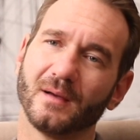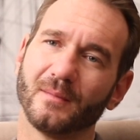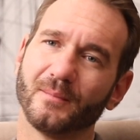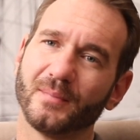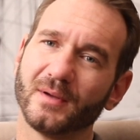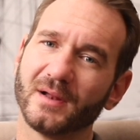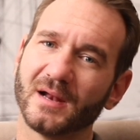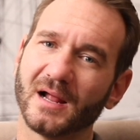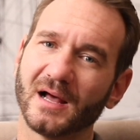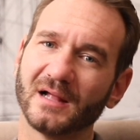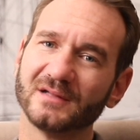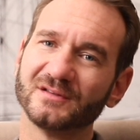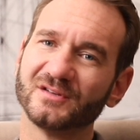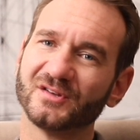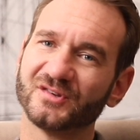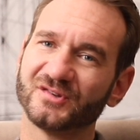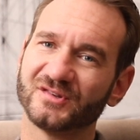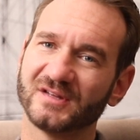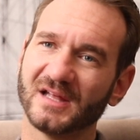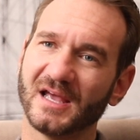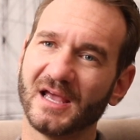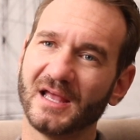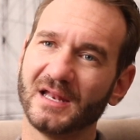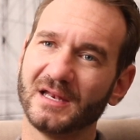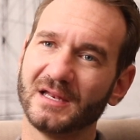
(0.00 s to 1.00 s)
But
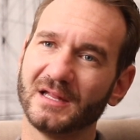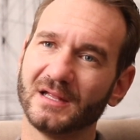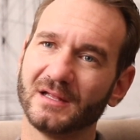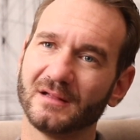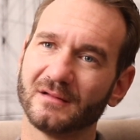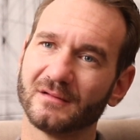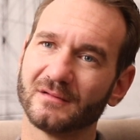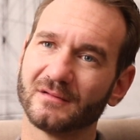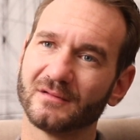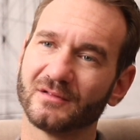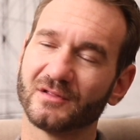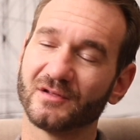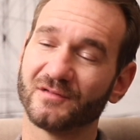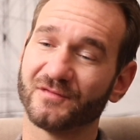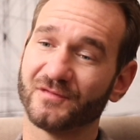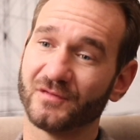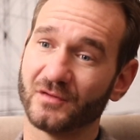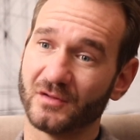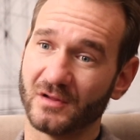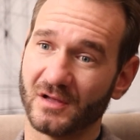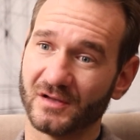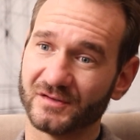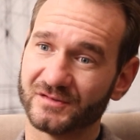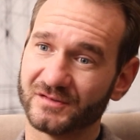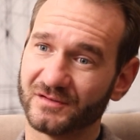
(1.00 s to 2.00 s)
understanding the
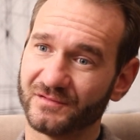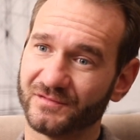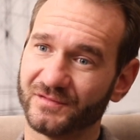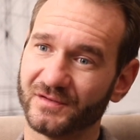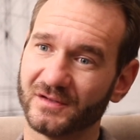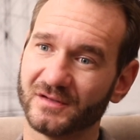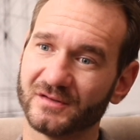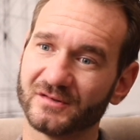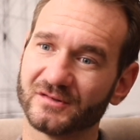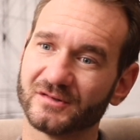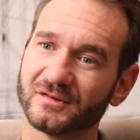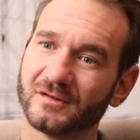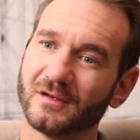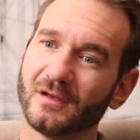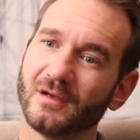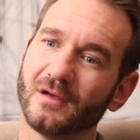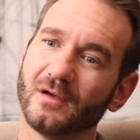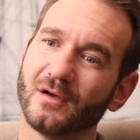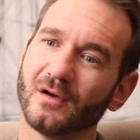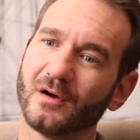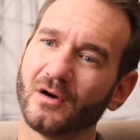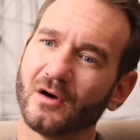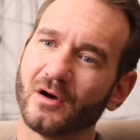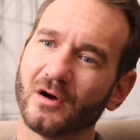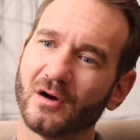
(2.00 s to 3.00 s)
philosophies
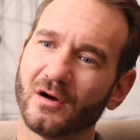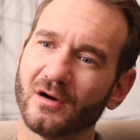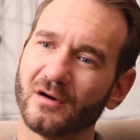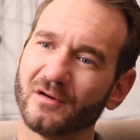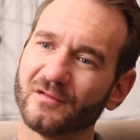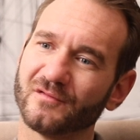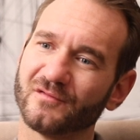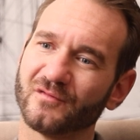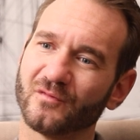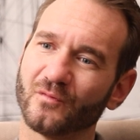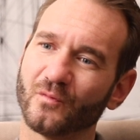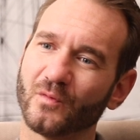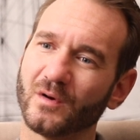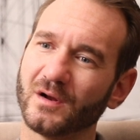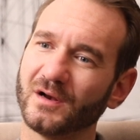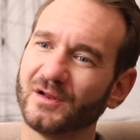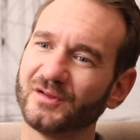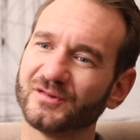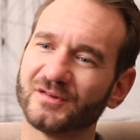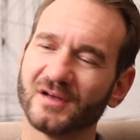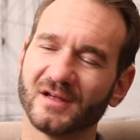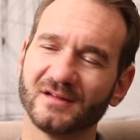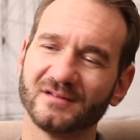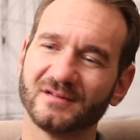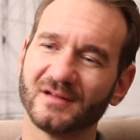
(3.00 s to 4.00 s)
of what
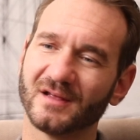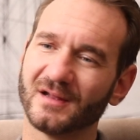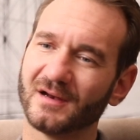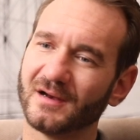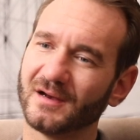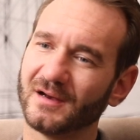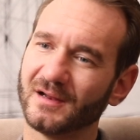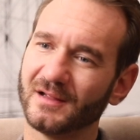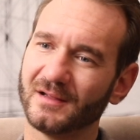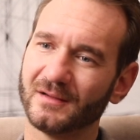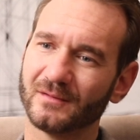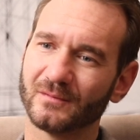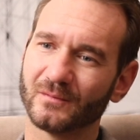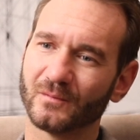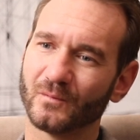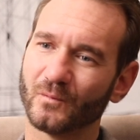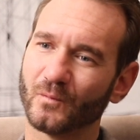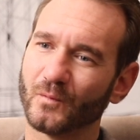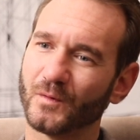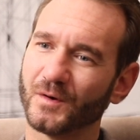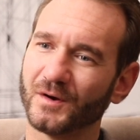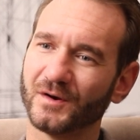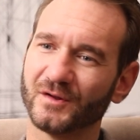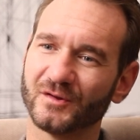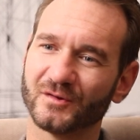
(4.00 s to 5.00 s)
is identity,
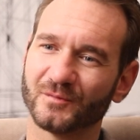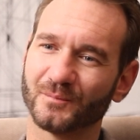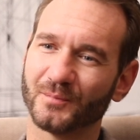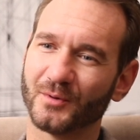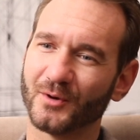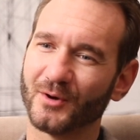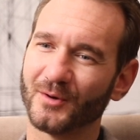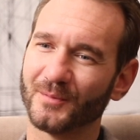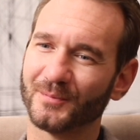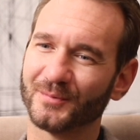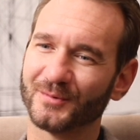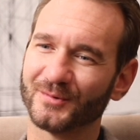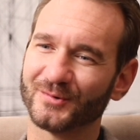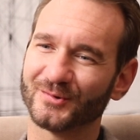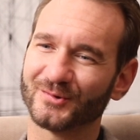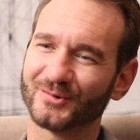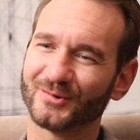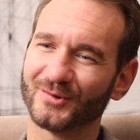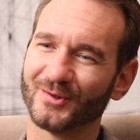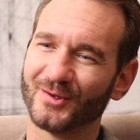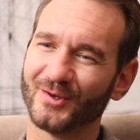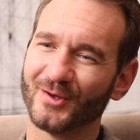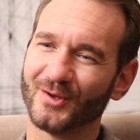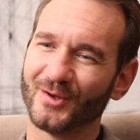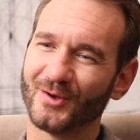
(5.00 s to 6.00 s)
what is
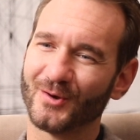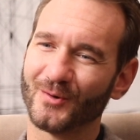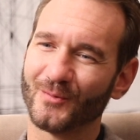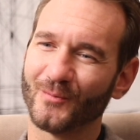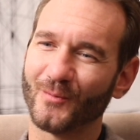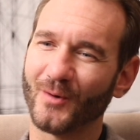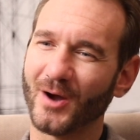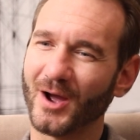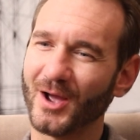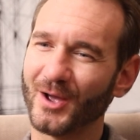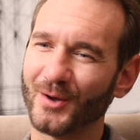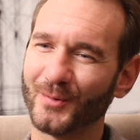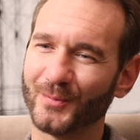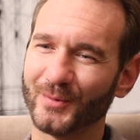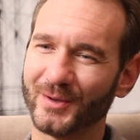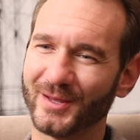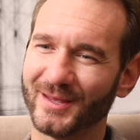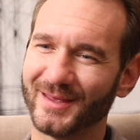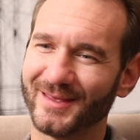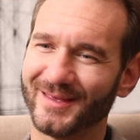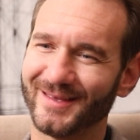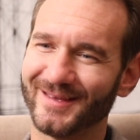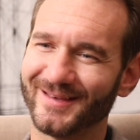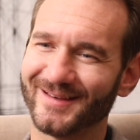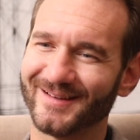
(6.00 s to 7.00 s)
purpose, why are we
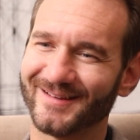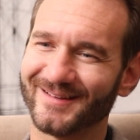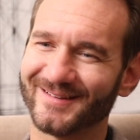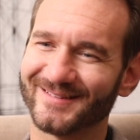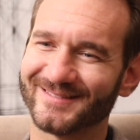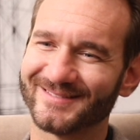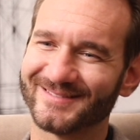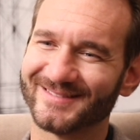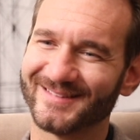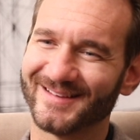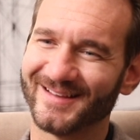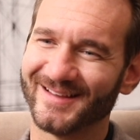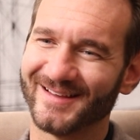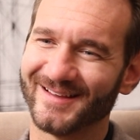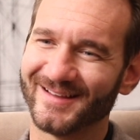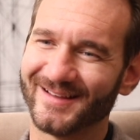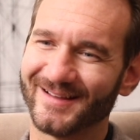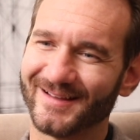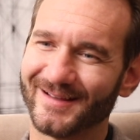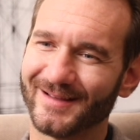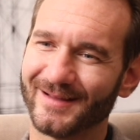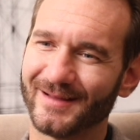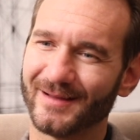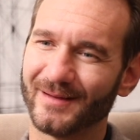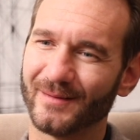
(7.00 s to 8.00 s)
here,
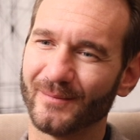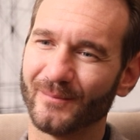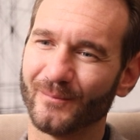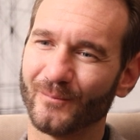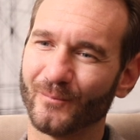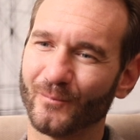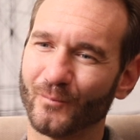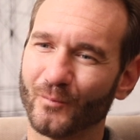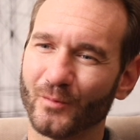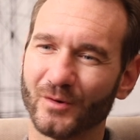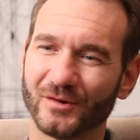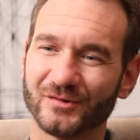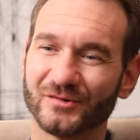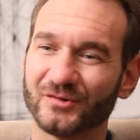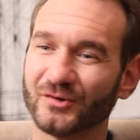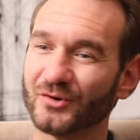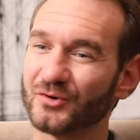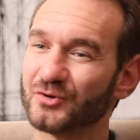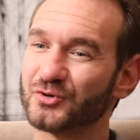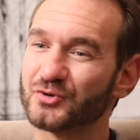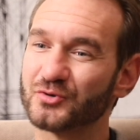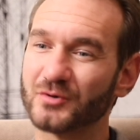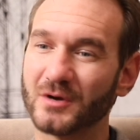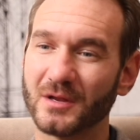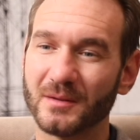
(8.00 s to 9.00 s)
what's your
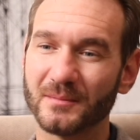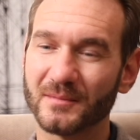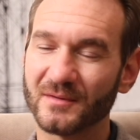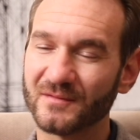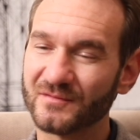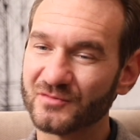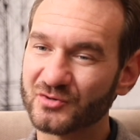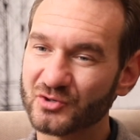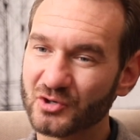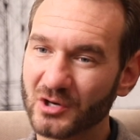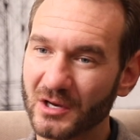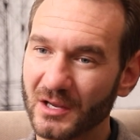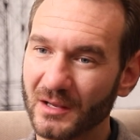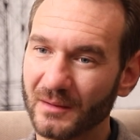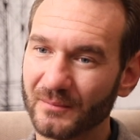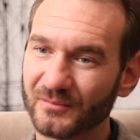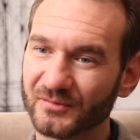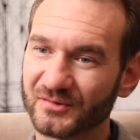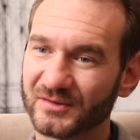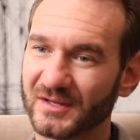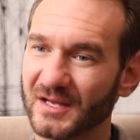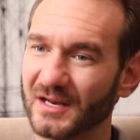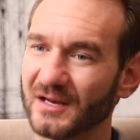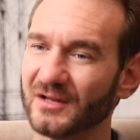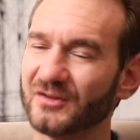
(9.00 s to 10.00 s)
dream of
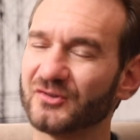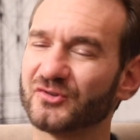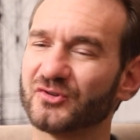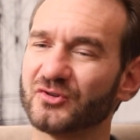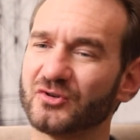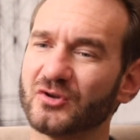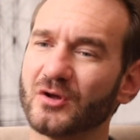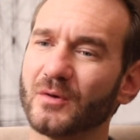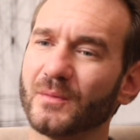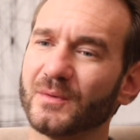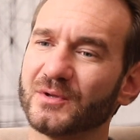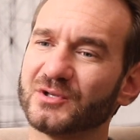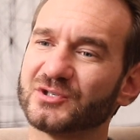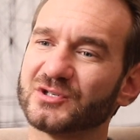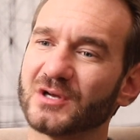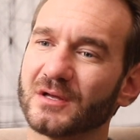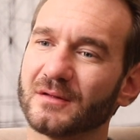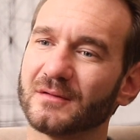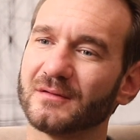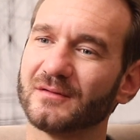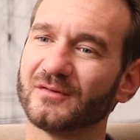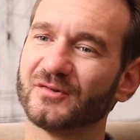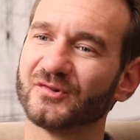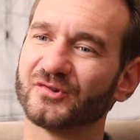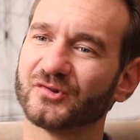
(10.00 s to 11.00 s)
dreams, getting to know each
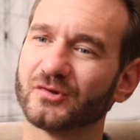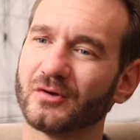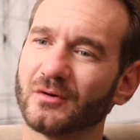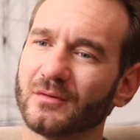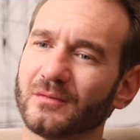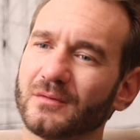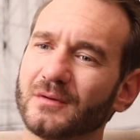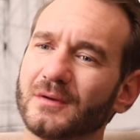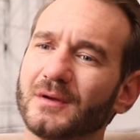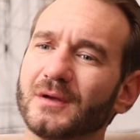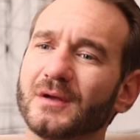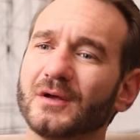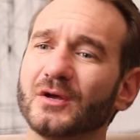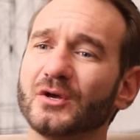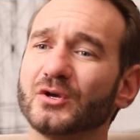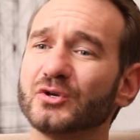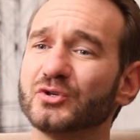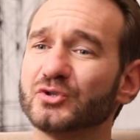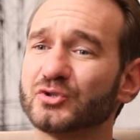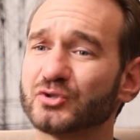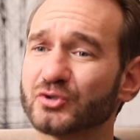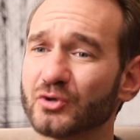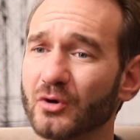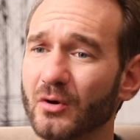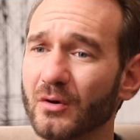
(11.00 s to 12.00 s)
other. And so,
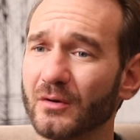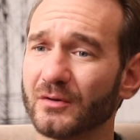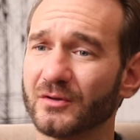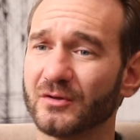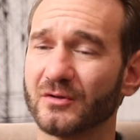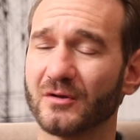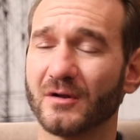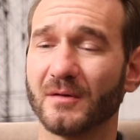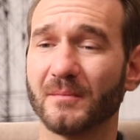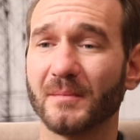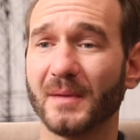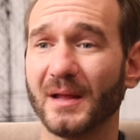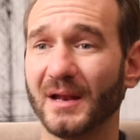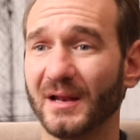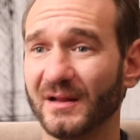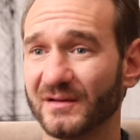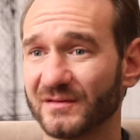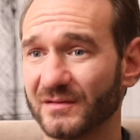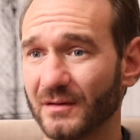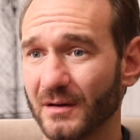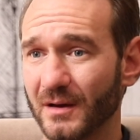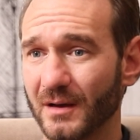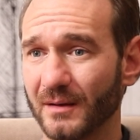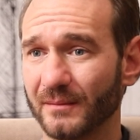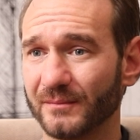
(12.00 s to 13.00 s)
sure, many
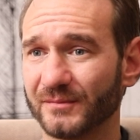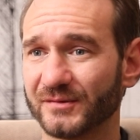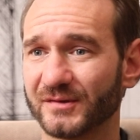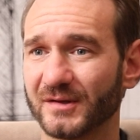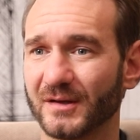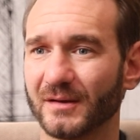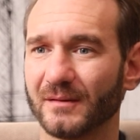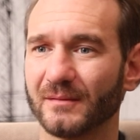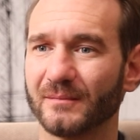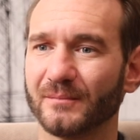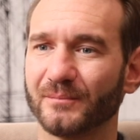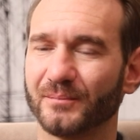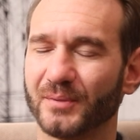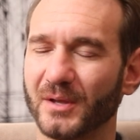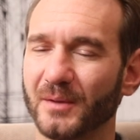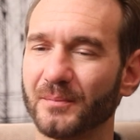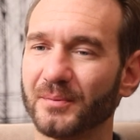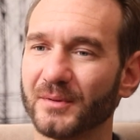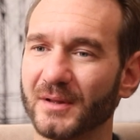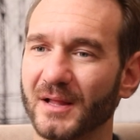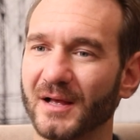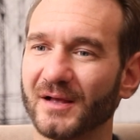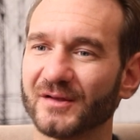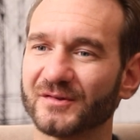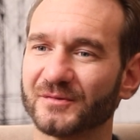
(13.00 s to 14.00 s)
times
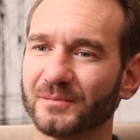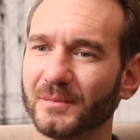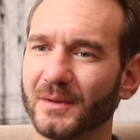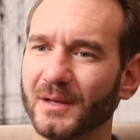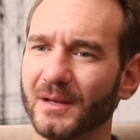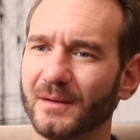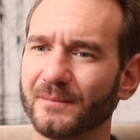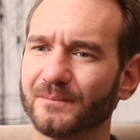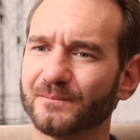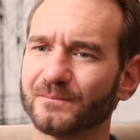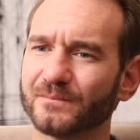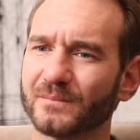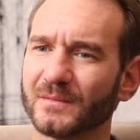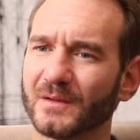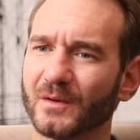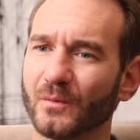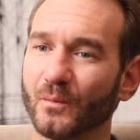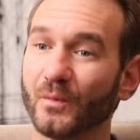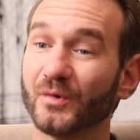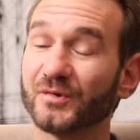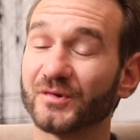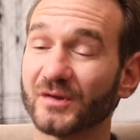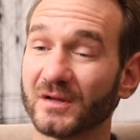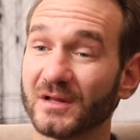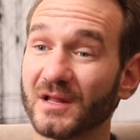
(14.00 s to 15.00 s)
people ask me,
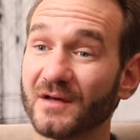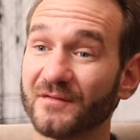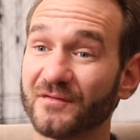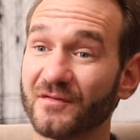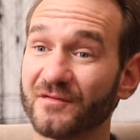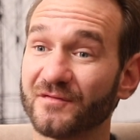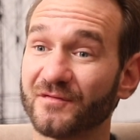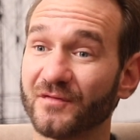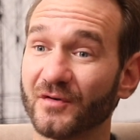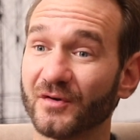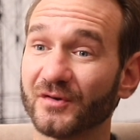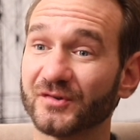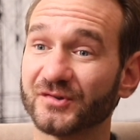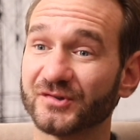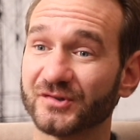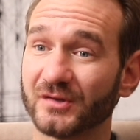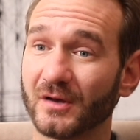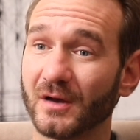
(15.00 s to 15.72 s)
was it love at first